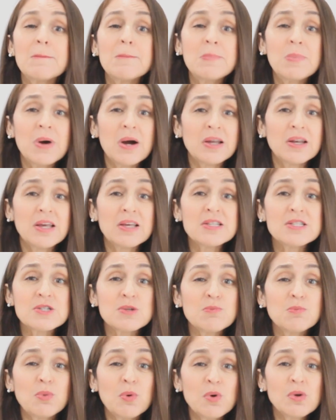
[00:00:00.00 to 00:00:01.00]
but it's
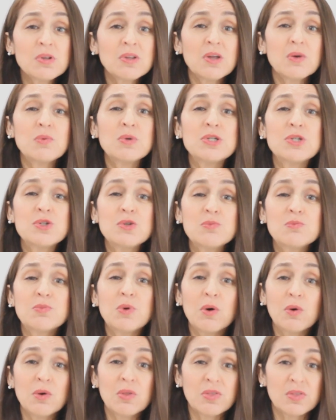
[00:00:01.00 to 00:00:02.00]
important that we do
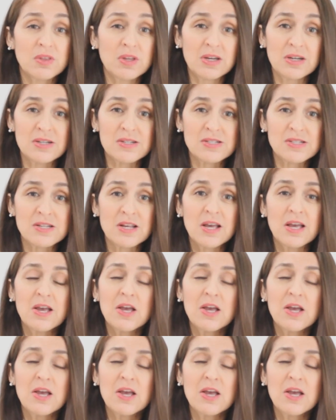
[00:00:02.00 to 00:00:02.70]
both things.